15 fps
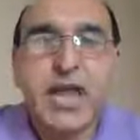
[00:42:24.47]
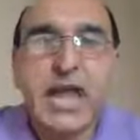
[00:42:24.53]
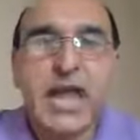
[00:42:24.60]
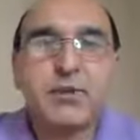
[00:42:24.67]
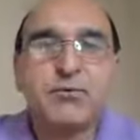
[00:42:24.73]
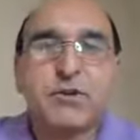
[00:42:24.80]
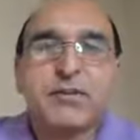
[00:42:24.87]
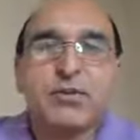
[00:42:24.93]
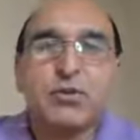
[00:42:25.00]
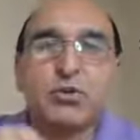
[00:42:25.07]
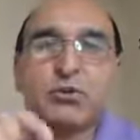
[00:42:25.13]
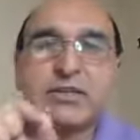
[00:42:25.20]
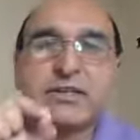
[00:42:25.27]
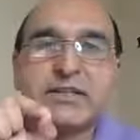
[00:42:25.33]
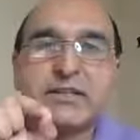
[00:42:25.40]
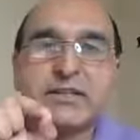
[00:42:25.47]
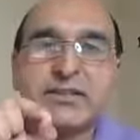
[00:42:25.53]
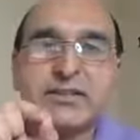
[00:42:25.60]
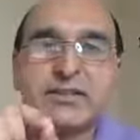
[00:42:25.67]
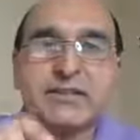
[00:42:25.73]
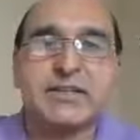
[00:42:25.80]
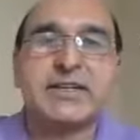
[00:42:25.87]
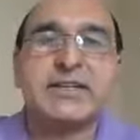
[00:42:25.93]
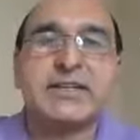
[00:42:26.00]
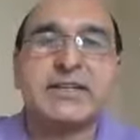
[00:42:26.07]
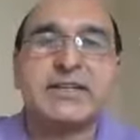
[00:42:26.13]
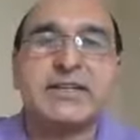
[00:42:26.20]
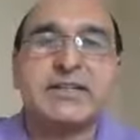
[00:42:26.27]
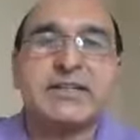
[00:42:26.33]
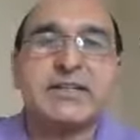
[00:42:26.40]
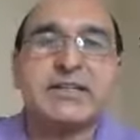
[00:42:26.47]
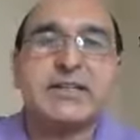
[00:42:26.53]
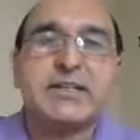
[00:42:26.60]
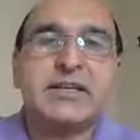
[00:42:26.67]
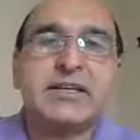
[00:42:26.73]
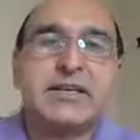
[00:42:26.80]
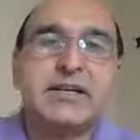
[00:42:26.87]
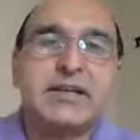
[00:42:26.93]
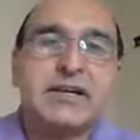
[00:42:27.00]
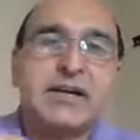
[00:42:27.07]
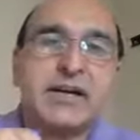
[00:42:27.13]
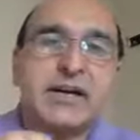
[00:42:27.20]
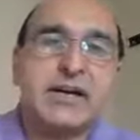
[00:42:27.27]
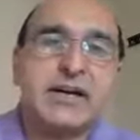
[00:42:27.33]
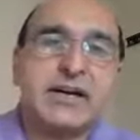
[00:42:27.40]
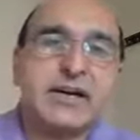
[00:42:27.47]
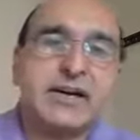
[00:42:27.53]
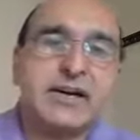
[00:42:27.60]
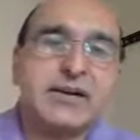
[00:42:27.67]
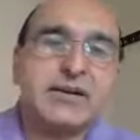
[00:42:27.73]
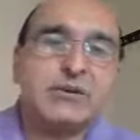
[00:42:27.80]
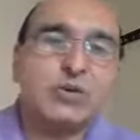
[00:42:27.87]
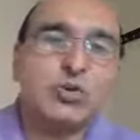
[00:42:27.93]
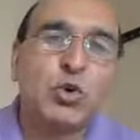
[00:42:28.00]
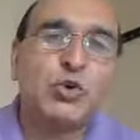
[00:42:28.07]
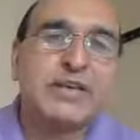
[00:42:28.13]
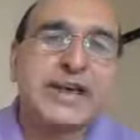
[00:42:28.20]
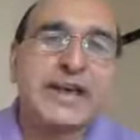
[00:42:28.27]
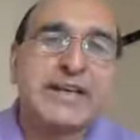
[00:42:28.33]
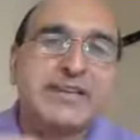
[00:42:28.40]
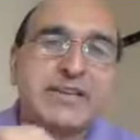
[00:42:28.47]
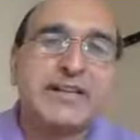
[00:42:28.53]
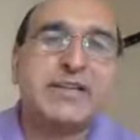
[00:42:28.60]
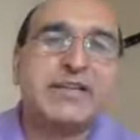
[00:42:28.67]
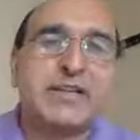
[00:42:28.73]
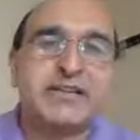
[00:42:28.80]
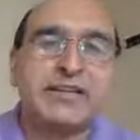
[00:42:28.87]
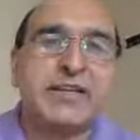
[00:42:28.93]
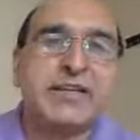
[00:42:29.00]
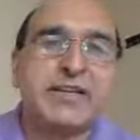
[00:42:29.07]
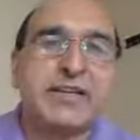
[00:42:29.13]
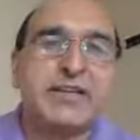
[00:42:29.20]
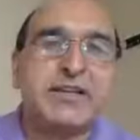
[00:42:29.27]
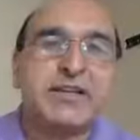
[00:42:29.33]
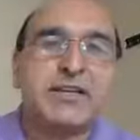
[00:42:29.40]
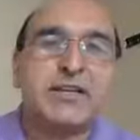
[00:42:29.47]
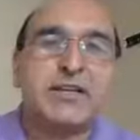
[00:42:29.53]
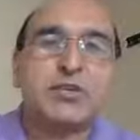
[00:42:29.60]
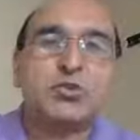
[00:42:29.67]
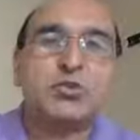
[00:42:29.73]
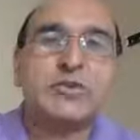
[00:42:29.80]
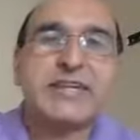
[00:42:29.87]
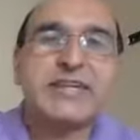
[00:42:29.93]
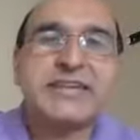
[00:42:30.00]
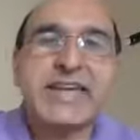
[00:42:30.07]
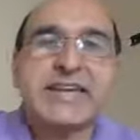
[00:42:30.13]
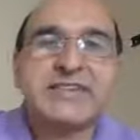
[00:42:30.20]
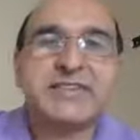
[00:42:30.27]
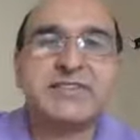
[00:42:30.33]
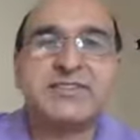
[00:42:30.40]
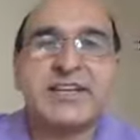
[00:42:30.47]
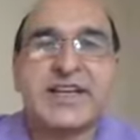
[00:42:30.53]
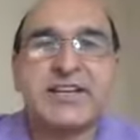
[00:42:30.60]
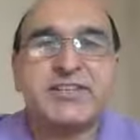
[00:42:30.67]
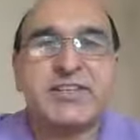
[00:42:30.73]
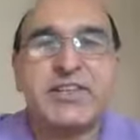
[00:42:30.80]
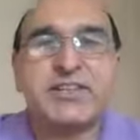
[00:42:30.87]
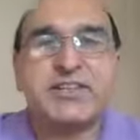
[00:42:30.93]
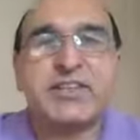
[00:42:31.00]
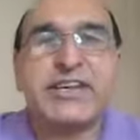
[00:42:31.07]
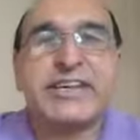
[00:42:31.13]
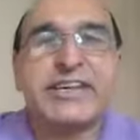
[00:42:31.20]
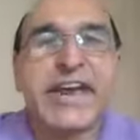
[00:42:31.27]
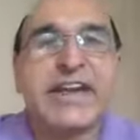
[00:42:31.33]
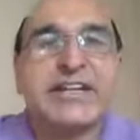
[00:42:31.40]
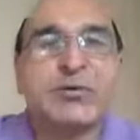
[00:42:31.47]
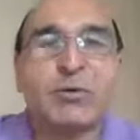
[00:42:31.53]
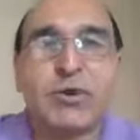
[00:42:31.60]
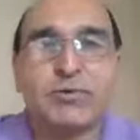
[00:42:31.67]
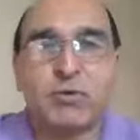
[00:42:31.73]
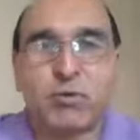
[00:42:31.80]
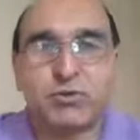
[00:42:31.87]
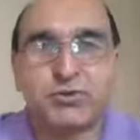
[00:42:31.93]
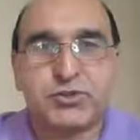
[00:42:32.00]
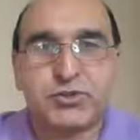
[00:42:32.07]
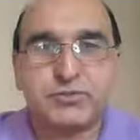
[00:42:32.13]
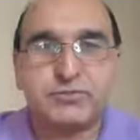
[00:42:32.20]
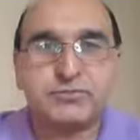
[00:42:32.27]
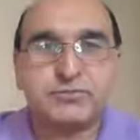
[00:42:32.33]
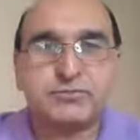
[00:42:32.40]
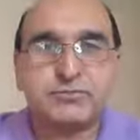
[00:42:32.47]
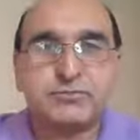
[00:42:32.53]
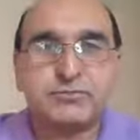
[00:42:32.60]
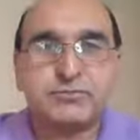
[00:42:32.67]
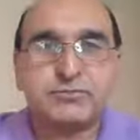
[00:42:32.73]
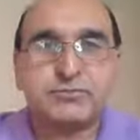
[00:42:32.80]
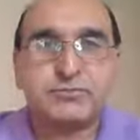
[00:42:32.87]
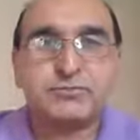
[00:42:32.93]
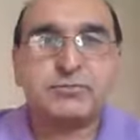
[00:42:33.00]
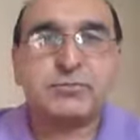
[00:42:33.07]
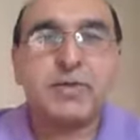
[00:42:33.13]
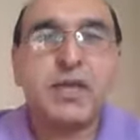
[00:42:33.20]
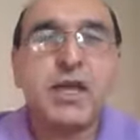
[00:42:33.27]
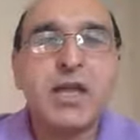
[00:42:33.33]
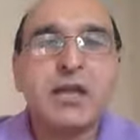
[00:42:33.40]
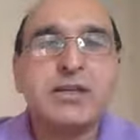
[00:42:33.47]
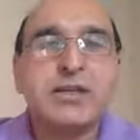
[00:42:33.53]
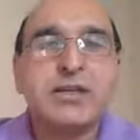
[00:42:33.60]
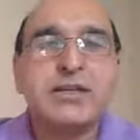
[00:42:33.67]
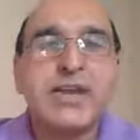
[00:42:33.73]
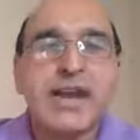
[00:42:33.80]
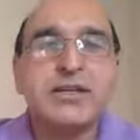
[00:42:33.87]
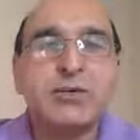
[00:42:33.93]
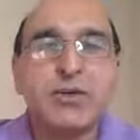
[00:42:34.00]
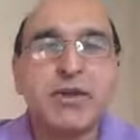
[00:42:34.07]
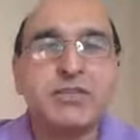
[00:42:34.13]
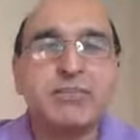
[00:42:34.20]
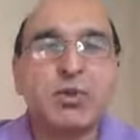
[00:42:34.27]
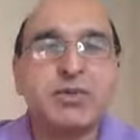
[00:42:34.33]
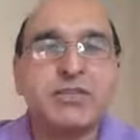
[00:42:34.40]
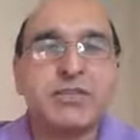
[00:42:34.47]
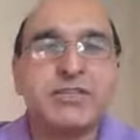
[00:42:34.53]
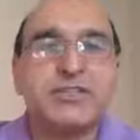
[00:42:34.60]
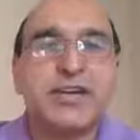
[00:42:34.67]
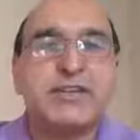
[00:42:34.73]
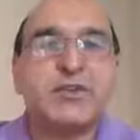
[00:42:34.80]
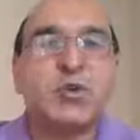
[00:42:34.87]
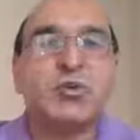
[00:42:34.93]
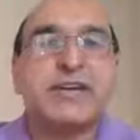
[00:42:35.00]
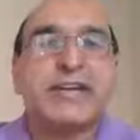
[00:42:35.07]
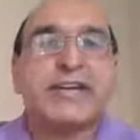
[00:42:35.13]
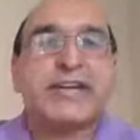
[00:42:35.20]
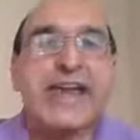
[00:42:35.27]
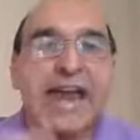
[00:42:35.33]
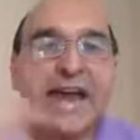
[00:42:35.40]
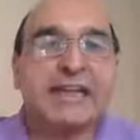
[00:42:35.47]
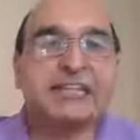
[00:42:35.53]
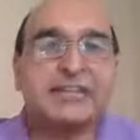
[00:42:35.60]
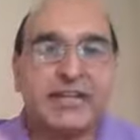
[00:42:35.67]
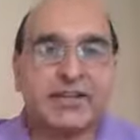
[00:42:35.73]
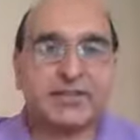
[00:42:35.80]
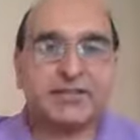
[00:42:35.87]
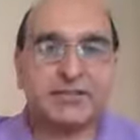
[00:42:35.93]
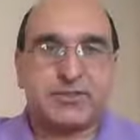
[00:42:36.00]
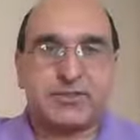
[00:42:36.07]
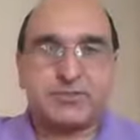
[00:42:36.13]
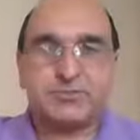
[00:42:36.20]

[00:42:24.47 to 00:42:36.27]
And when you critically look at critical thinking, so the next stage is creative approach. Creative approach is that you create things.